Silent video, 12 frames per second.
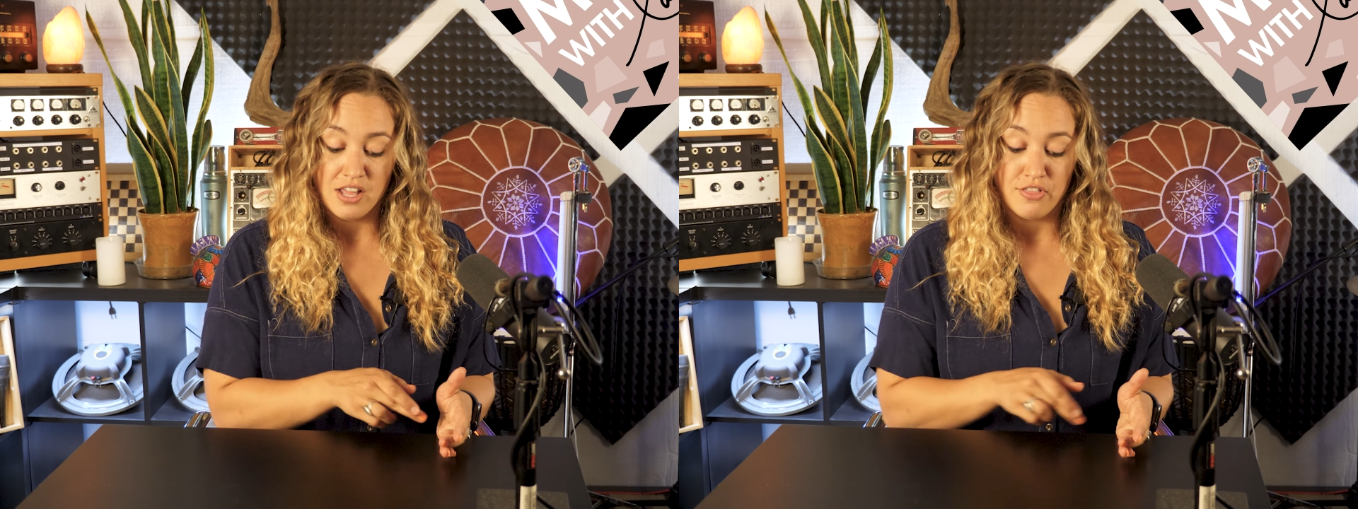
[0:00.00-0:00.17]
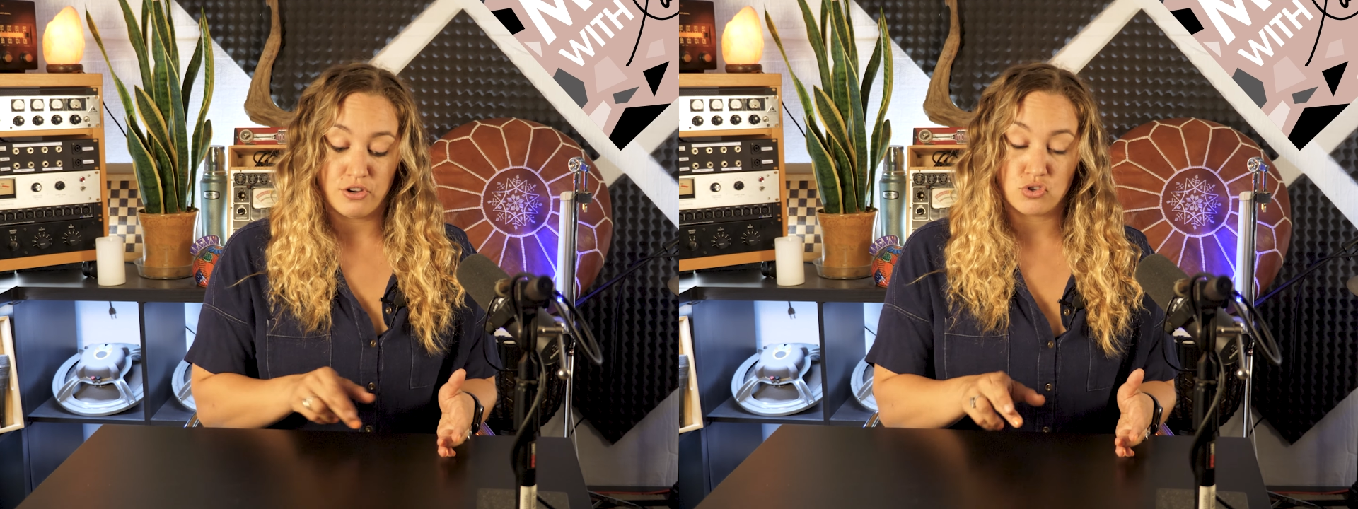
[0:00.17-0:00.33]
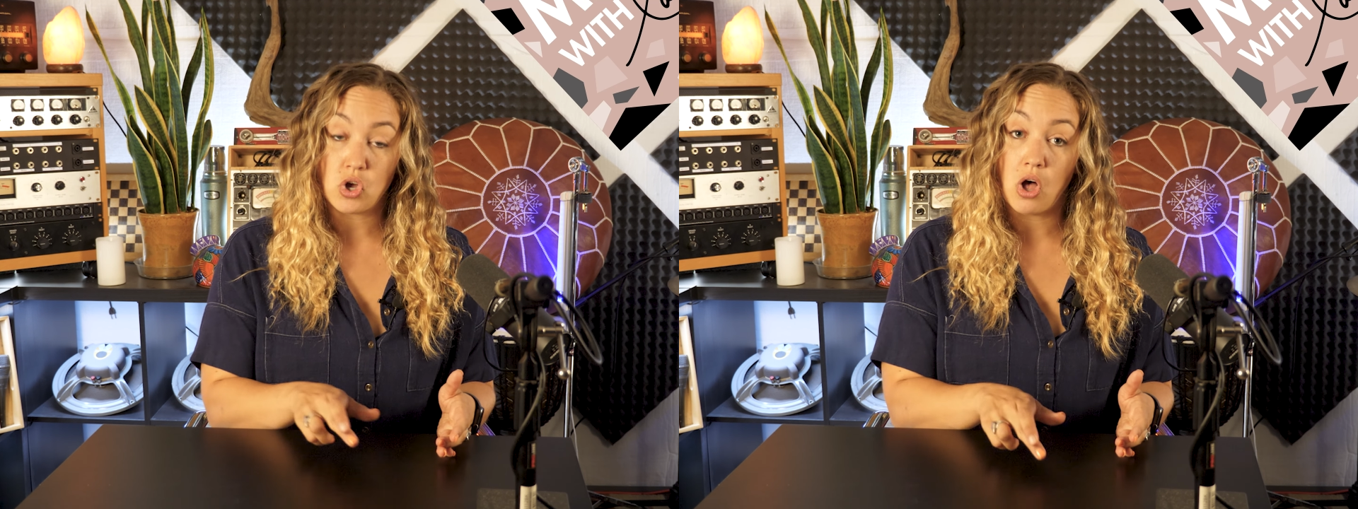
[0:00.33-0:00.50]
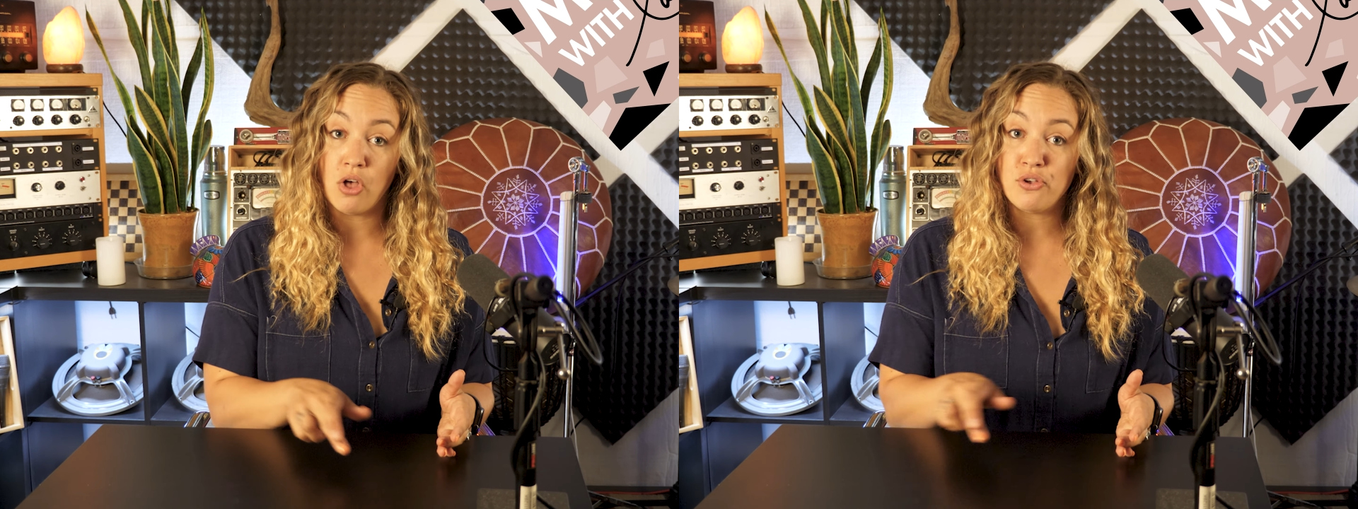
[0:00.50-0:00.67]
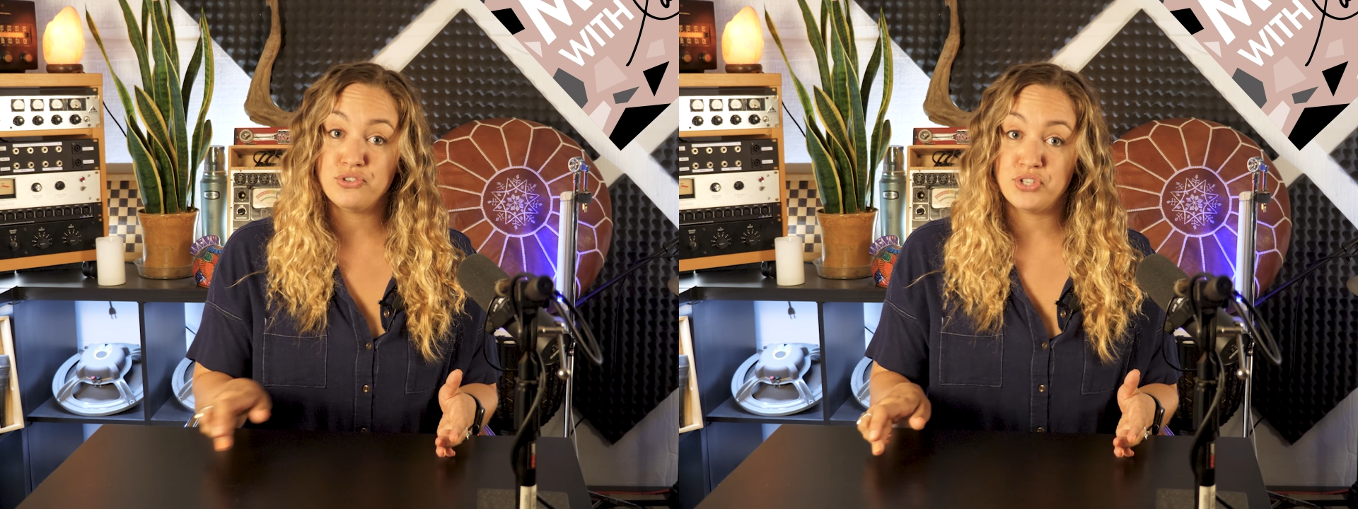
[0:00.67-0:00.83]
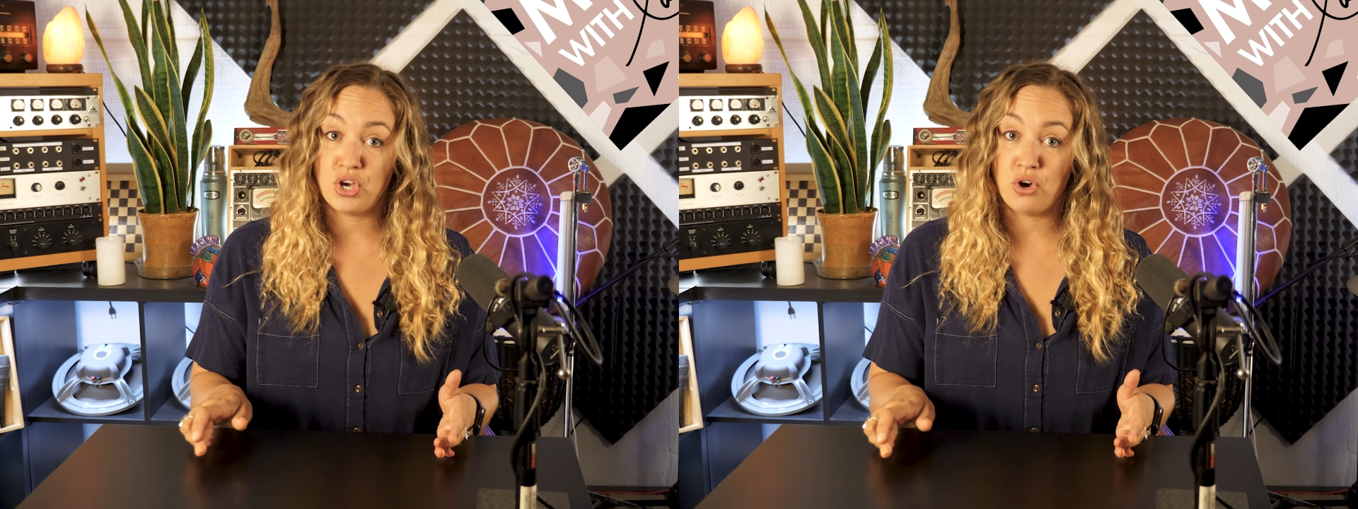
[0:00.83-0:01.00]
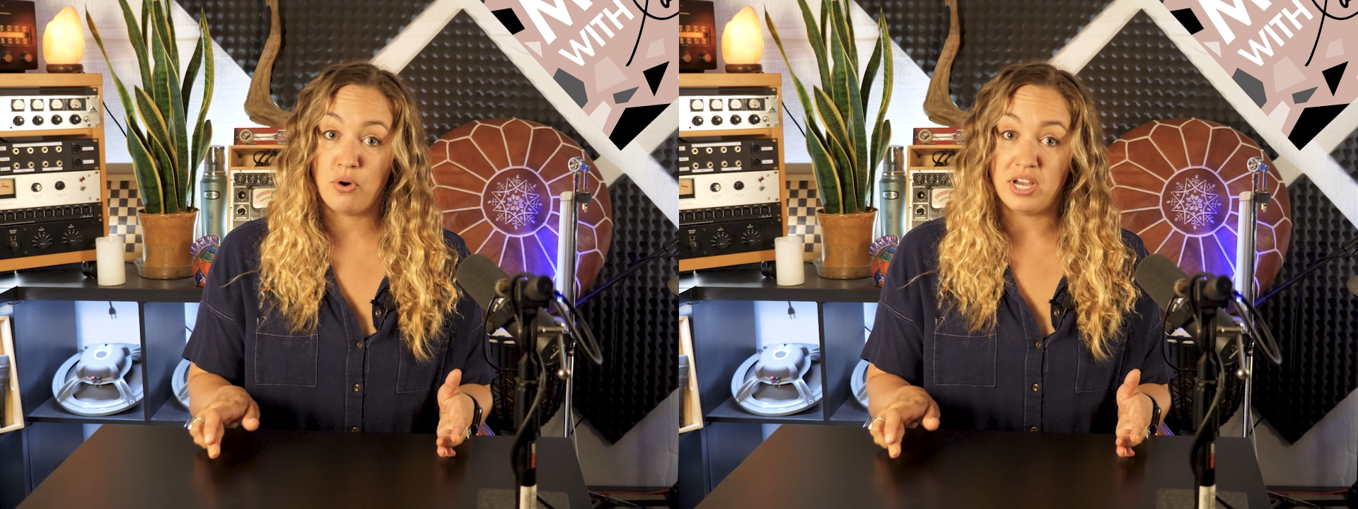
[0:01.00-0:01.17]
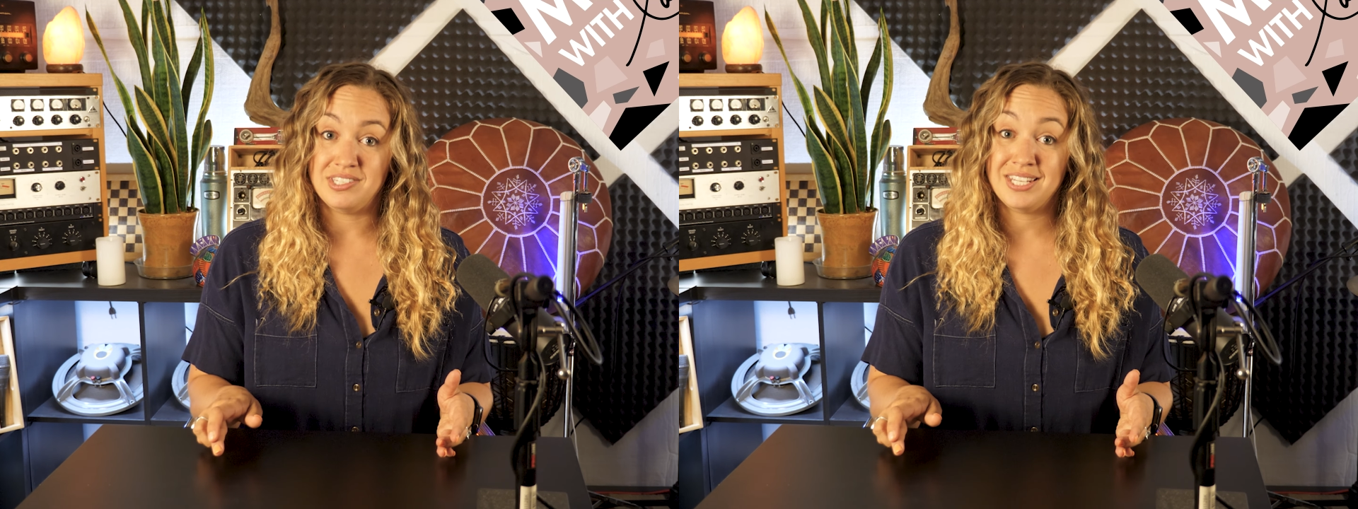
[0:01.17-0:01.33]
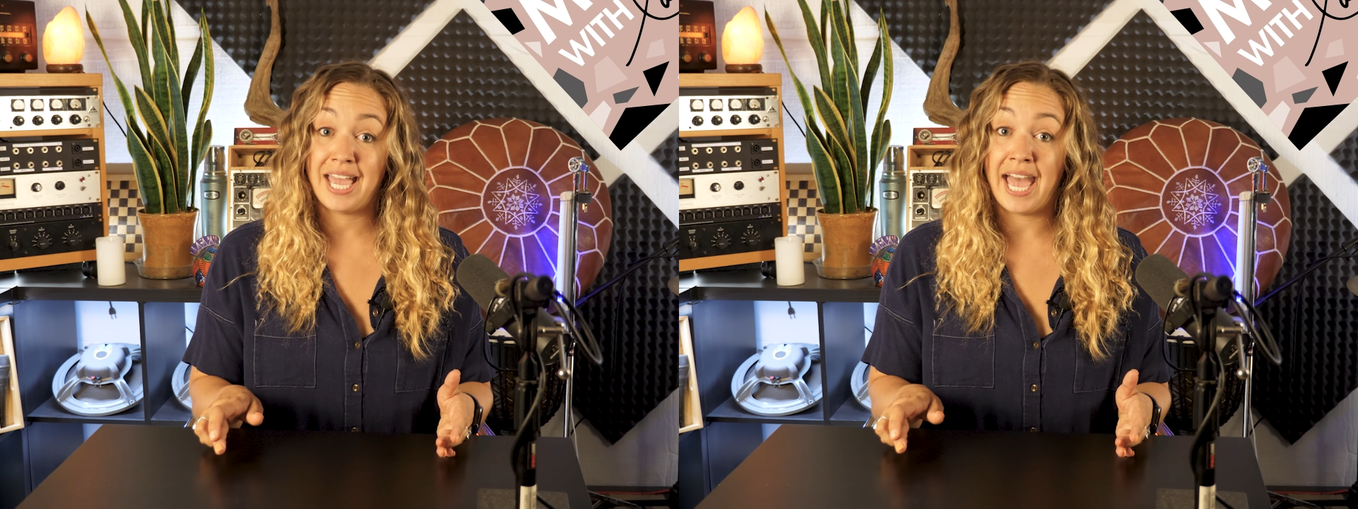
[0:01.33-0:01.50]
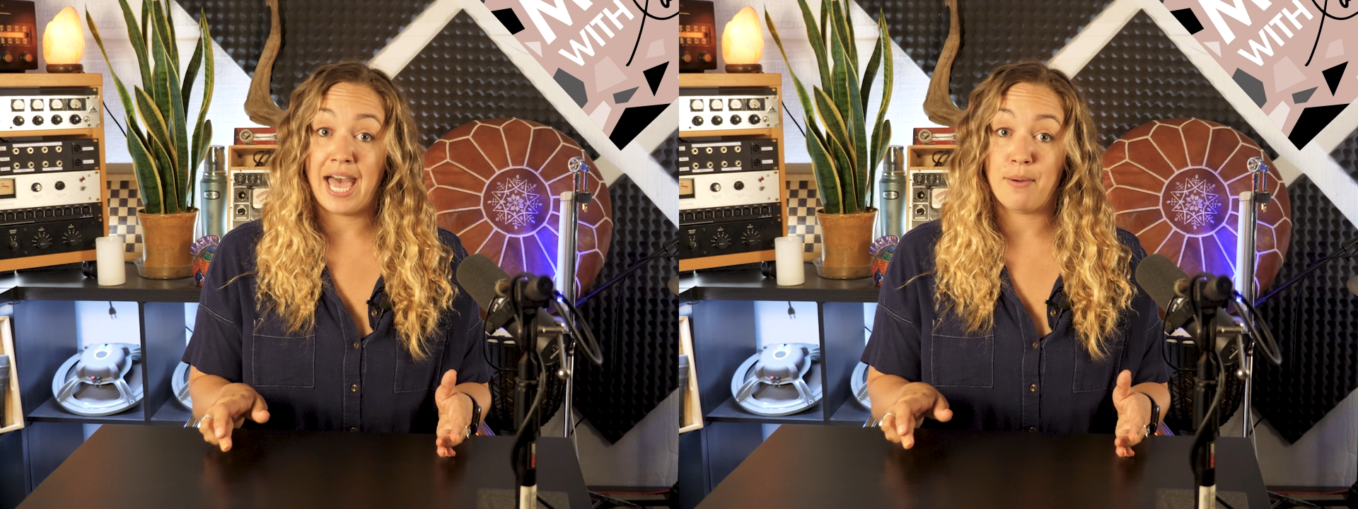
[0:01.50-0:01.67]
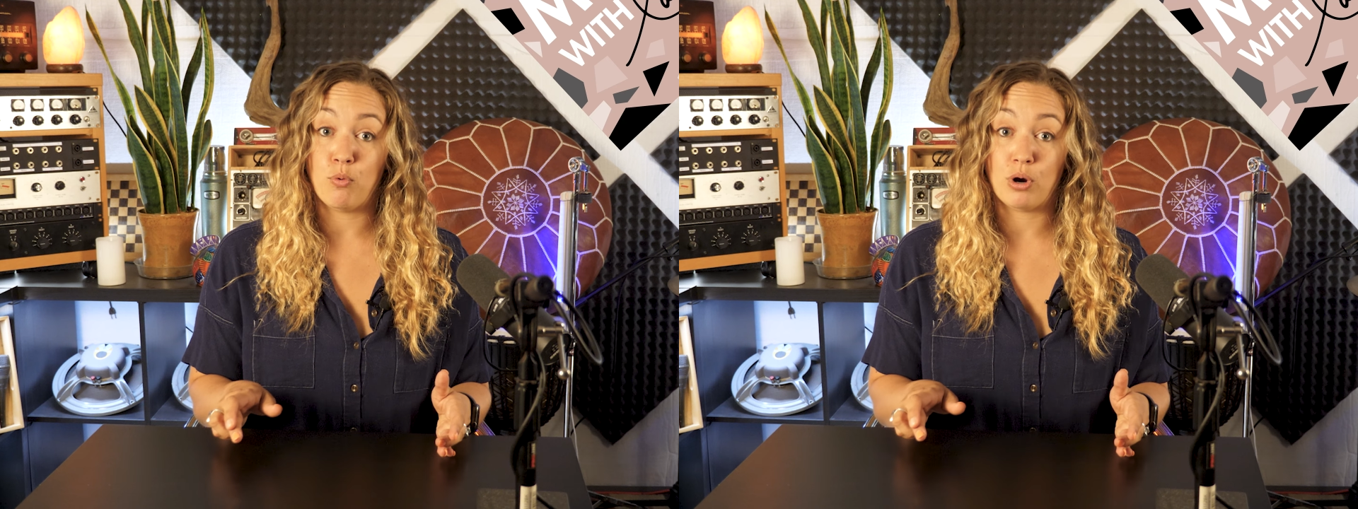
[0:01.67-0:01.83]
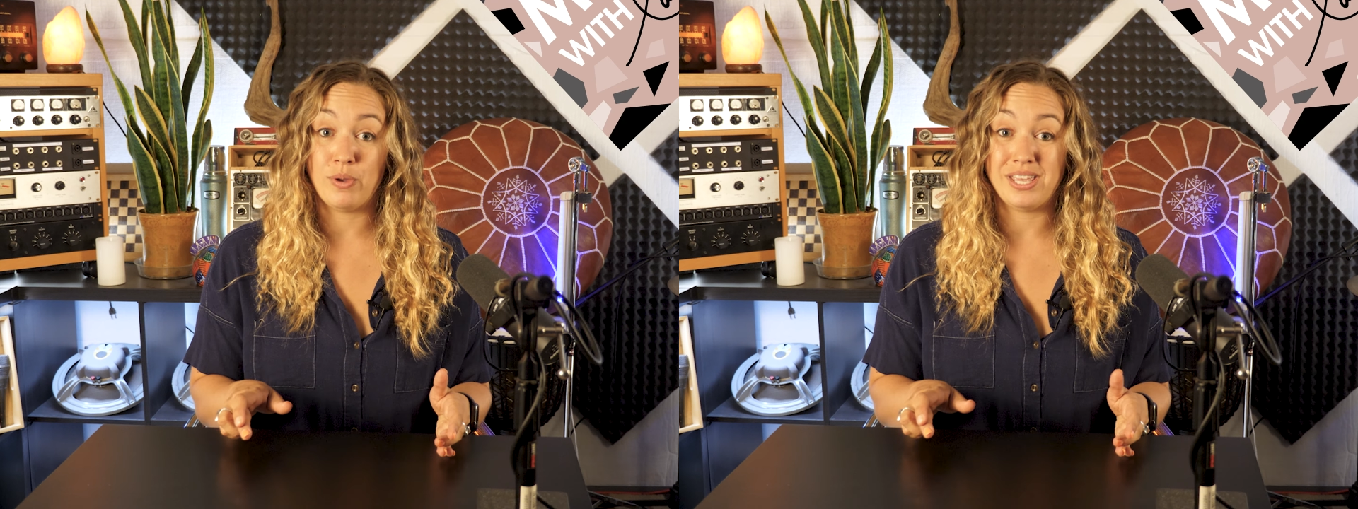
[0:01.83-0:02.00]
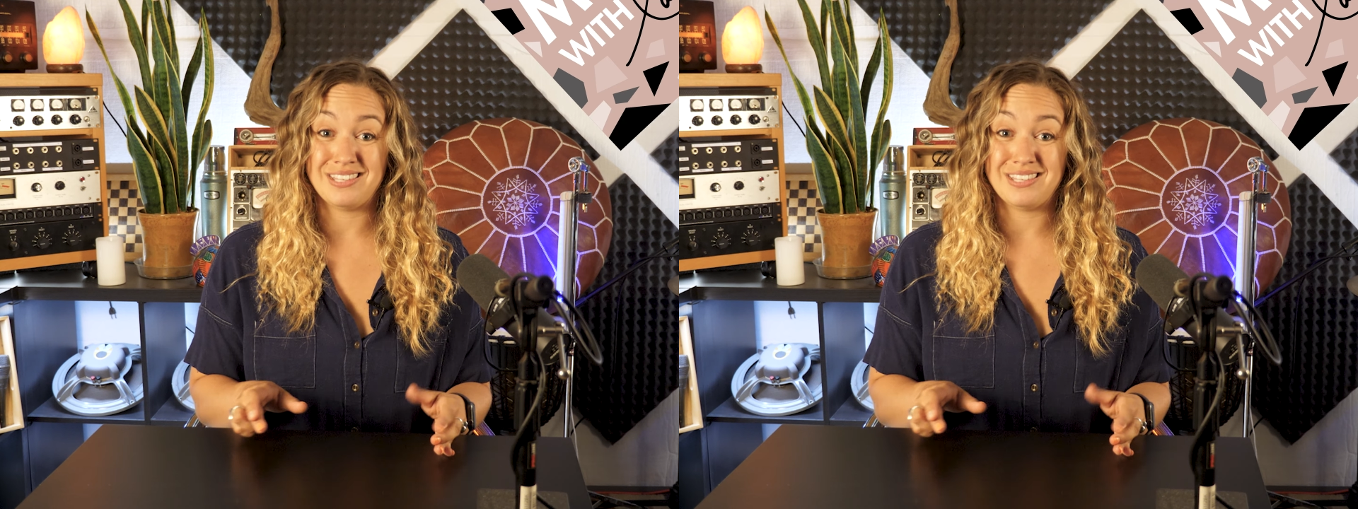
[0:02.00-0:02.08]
There's also a tab where we